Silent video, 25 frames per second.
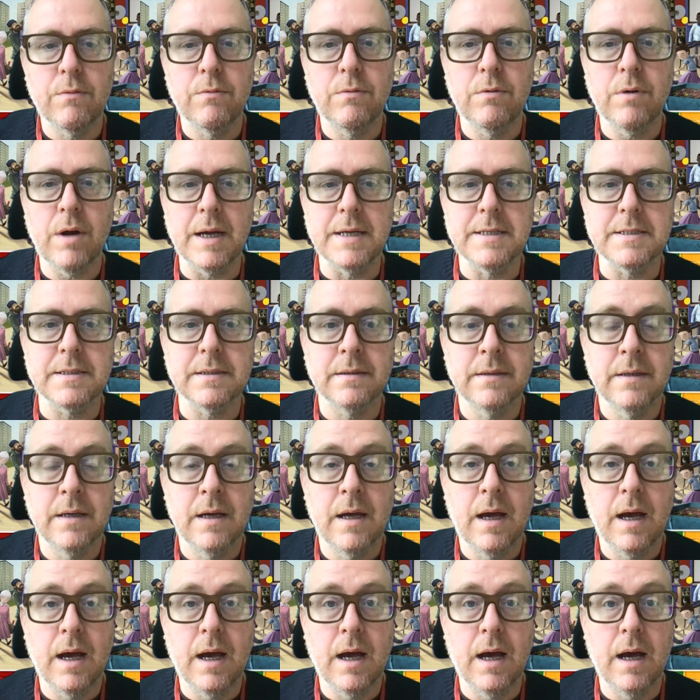Right,
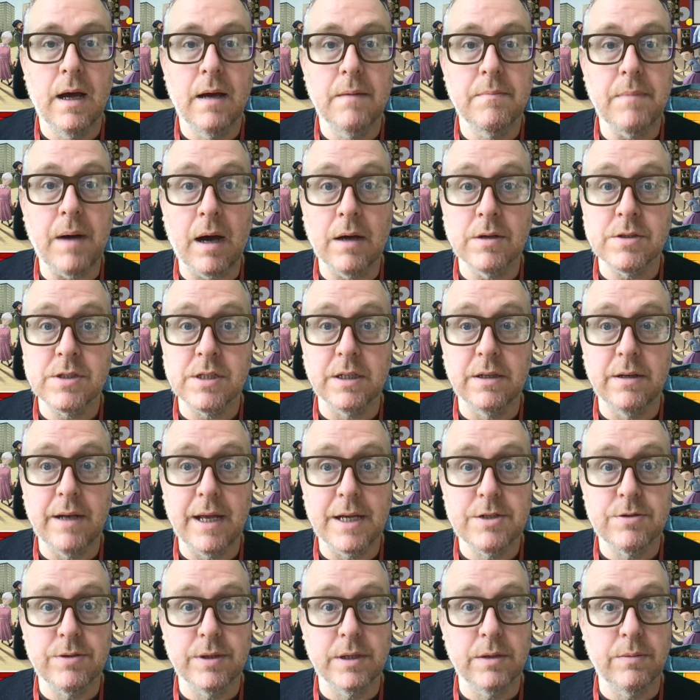I'll see you
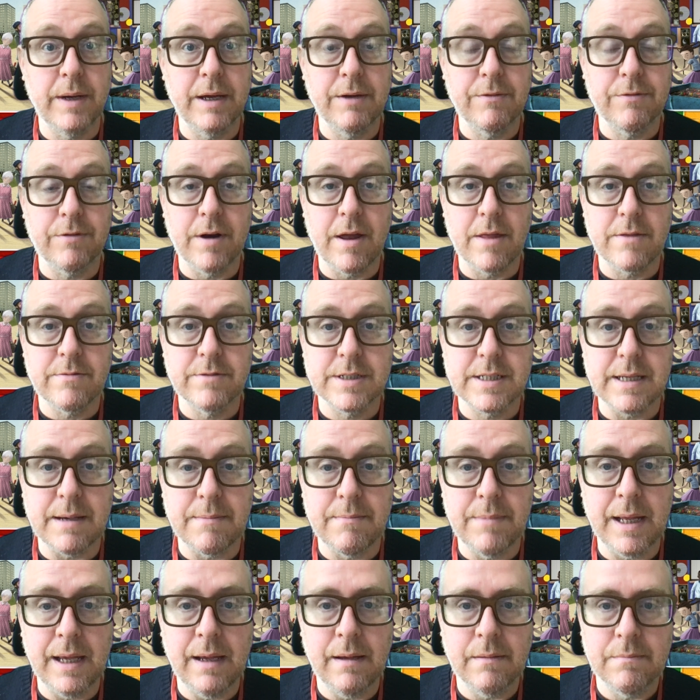later in the week for another
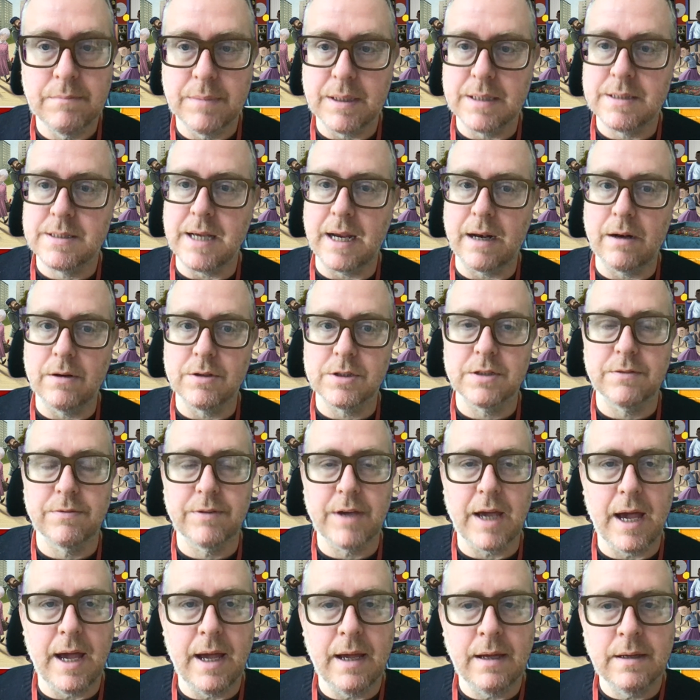assembly, but take lots of
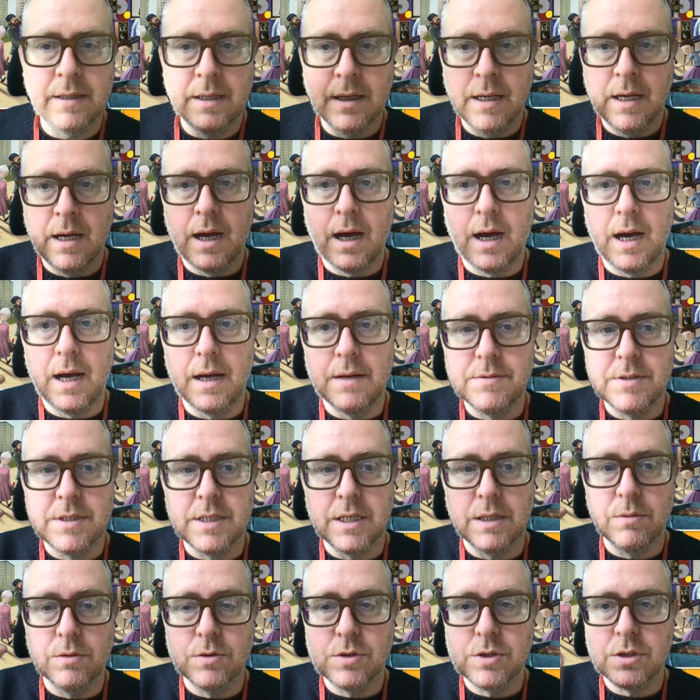care and
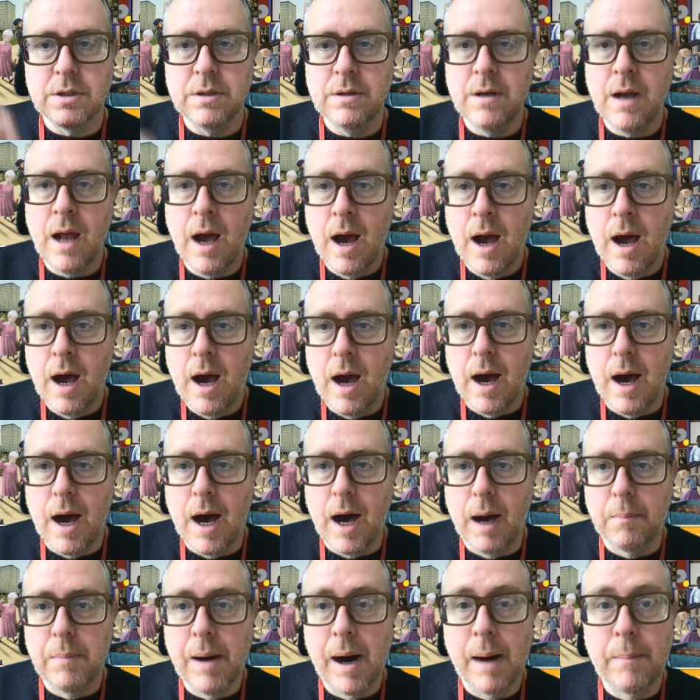see you all soon.
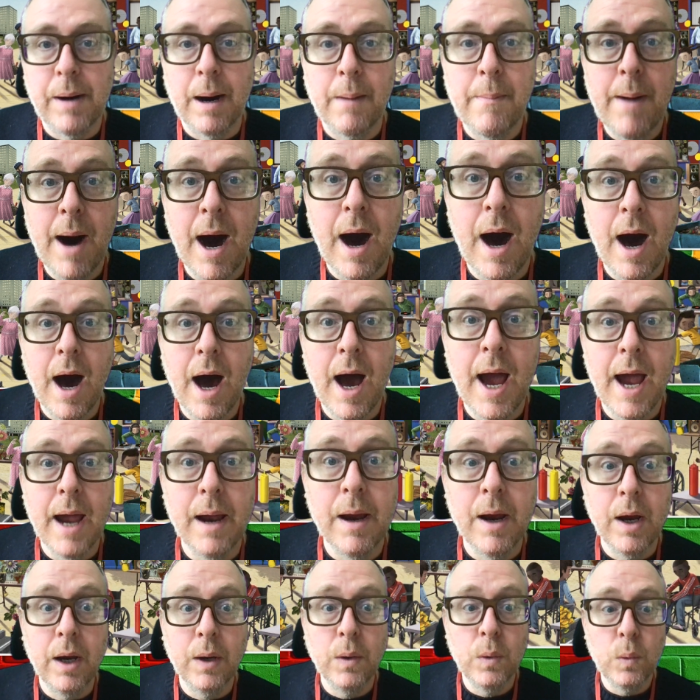
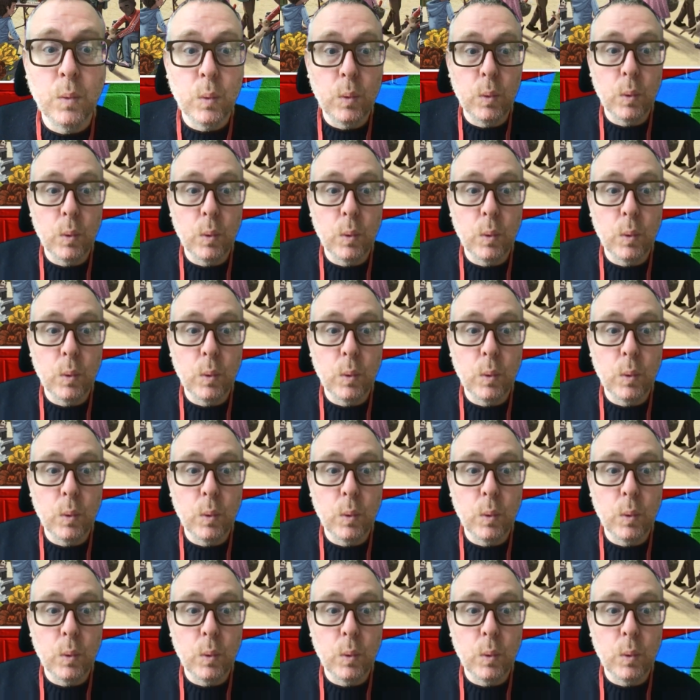Bye-bye.